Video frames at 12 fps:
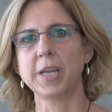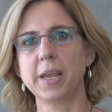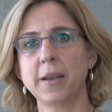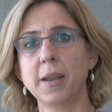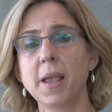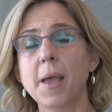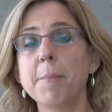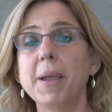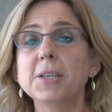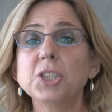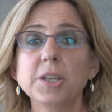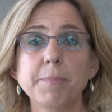And
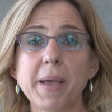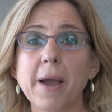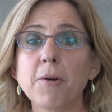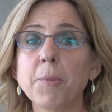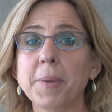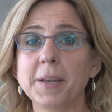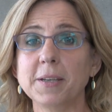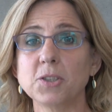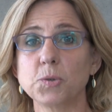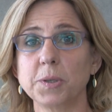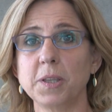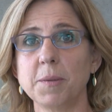patient empowerment
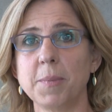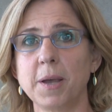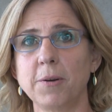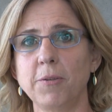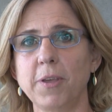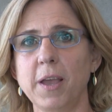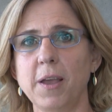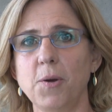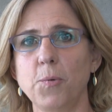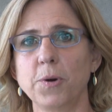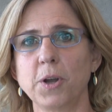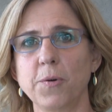is really the model
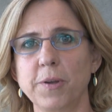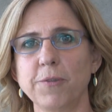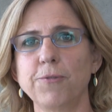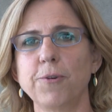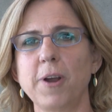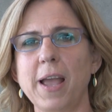that we're going for,